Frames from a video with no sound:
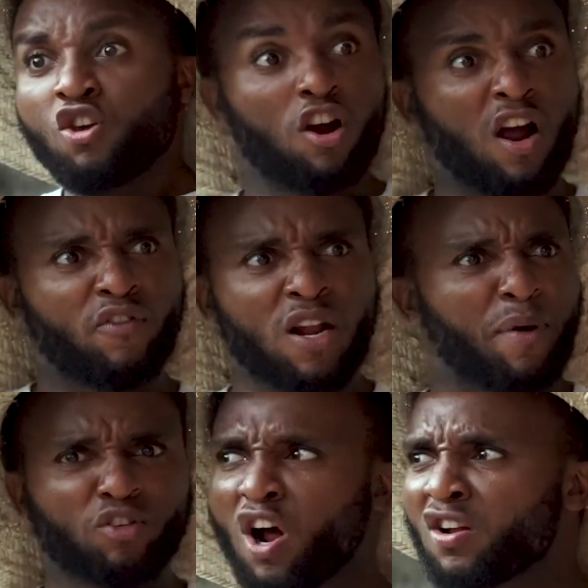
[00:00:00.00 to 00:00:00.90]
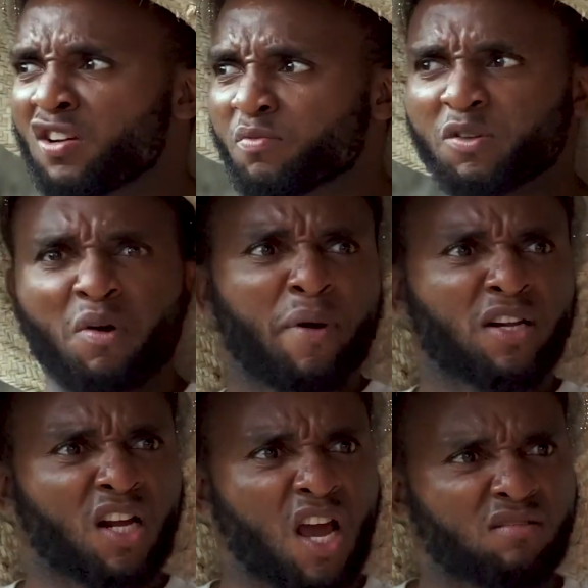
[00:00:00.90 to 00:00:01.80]
you don't go even pursue all those small small
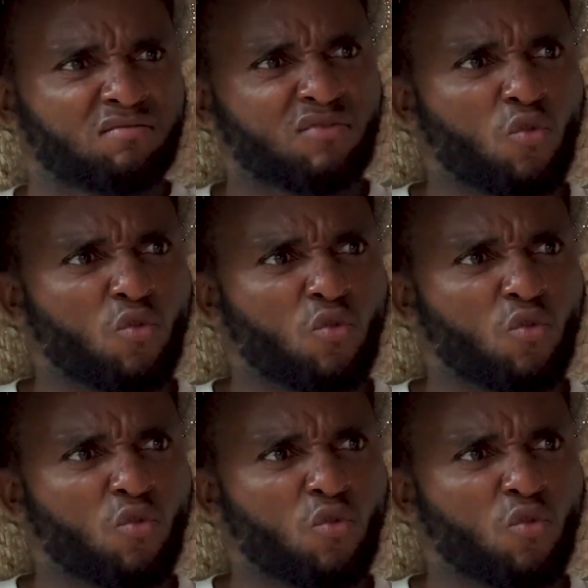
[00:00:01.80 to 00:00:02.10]
boys again.